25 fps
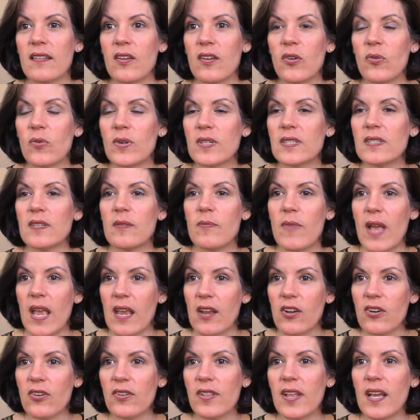there was some
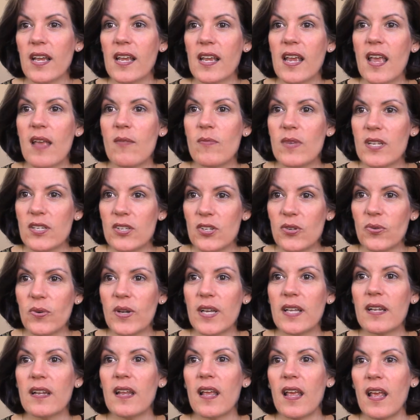anger that came into
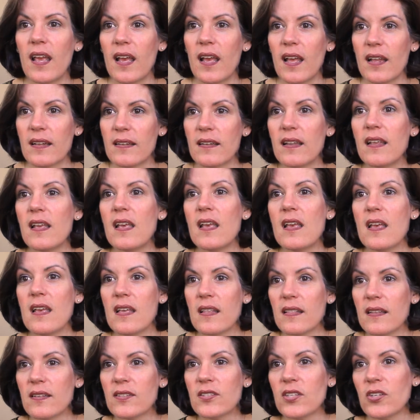it, and
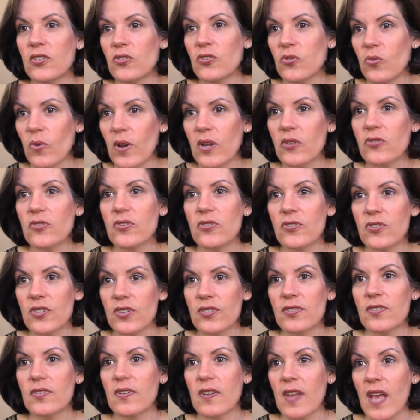the situation
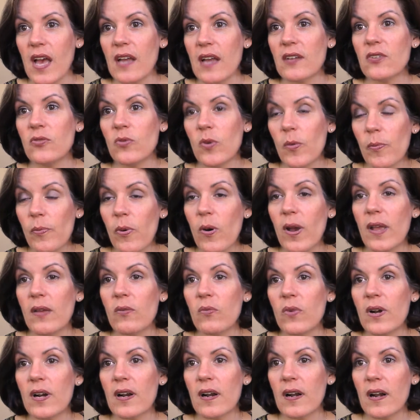just got to a
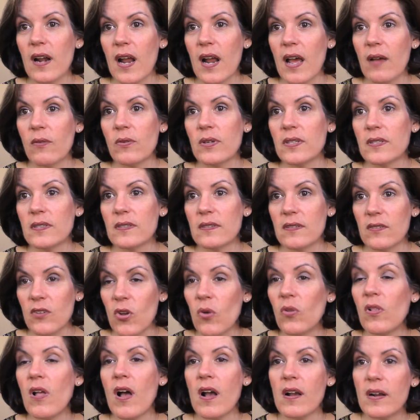point where I was
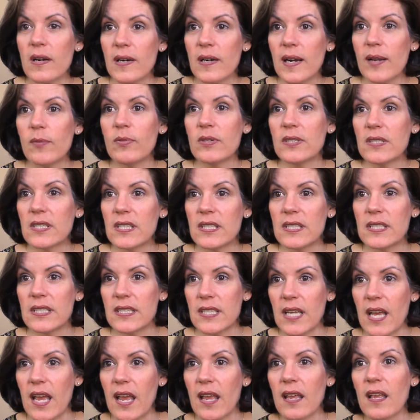no longer able to
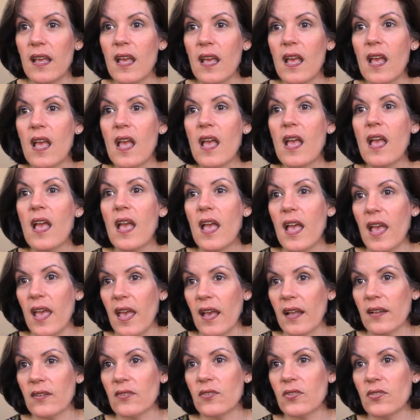stay.
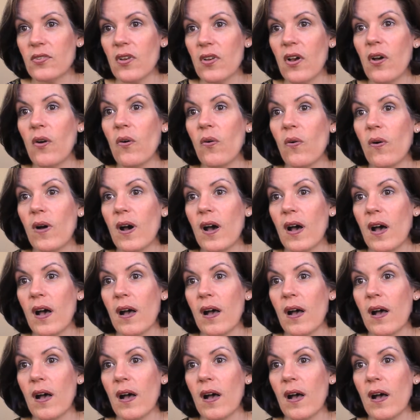And so